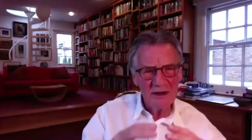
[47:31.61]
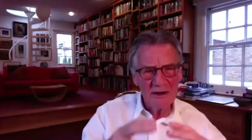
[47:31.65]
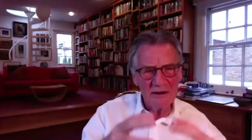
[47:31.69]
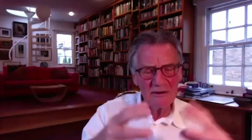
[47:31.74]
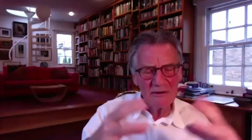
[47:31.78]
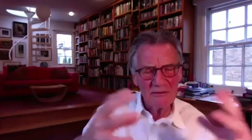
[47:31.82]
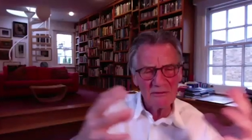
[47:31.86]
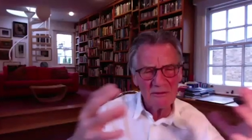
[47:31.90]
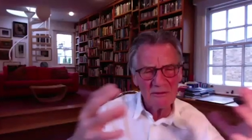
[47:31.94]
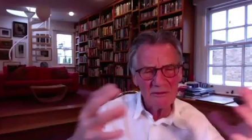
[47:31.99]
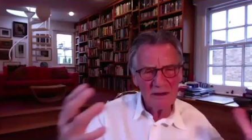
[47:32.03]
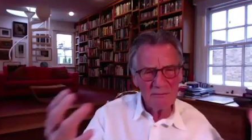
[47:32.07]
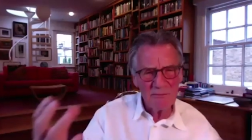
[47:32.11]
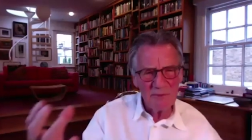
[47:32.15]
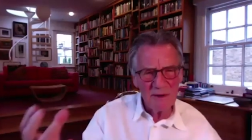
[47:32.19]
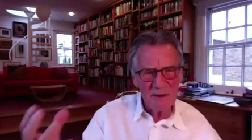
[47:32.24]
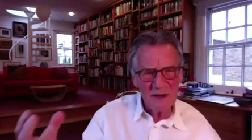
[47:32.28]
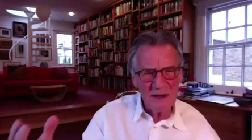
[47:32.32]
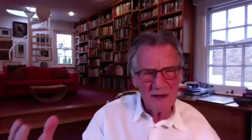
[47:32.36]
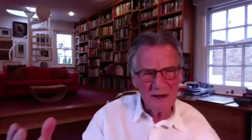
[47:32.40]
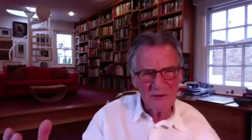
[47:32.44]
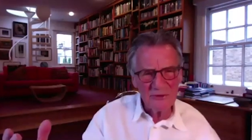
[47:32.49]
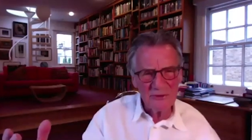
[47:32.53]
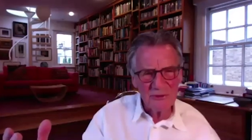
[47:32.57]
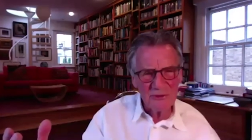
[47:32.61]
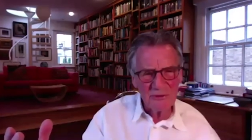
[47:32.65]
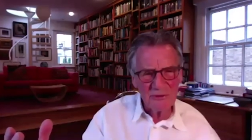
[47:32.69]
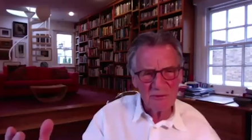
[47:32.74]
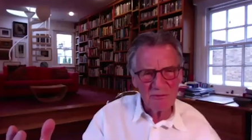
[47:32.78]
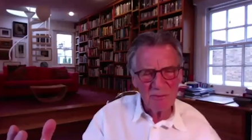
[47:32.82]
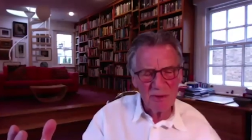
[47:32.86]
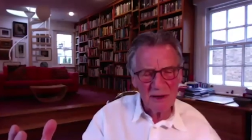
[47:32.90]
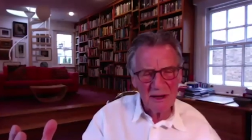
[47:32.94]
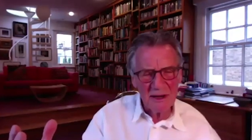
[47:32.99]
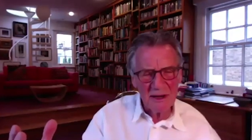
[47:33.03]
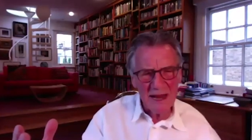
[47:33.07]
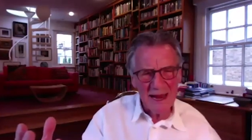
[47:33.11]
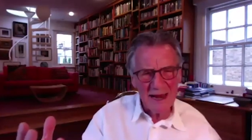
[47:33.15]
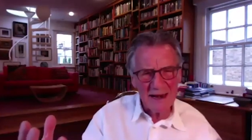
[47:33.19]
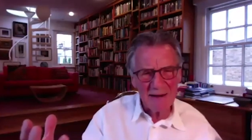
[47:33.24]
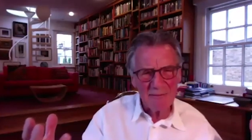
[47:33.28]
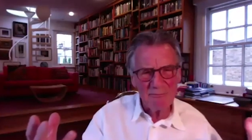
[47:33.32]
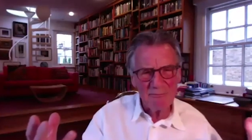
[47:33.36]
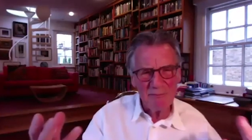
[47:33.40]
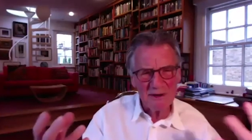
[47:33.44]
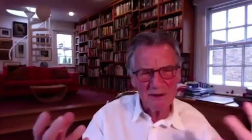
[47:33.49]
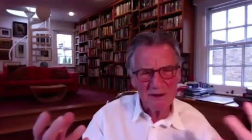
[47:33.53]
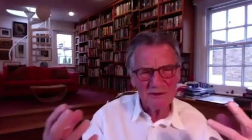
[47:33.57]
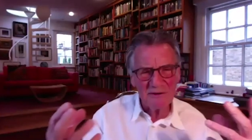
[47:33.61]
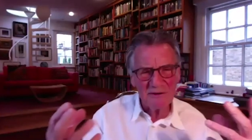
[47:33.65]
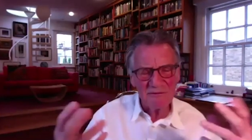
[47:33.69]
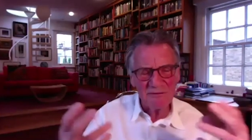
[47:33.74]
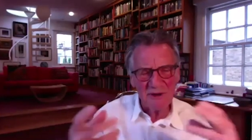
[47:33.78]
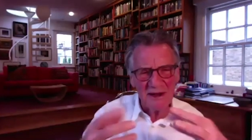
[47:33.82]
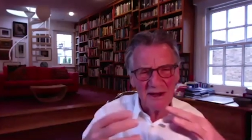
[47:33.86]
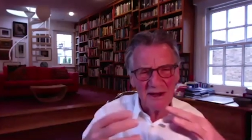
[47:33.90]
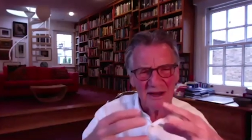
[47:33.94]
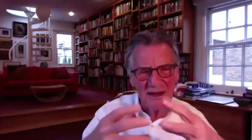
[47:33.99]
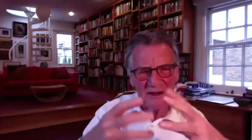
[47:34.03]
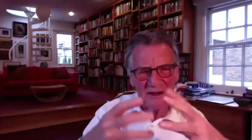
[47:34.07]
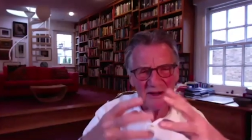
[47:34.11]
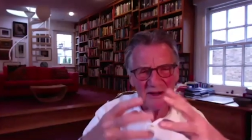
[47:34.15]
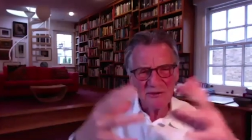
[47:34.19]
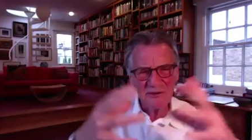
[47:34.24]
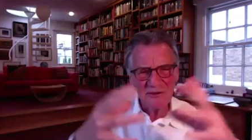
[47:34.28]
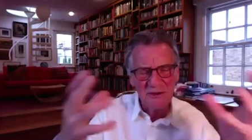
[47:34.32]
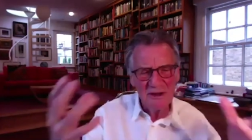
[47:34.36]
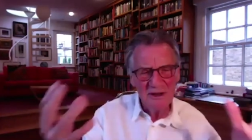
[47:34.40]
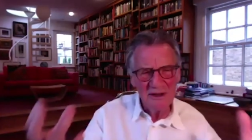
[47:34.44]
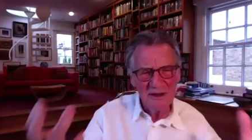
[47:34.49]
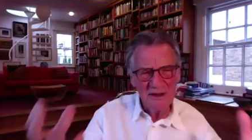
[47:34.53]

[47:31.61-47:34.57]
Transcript: great big sort of black butterflies,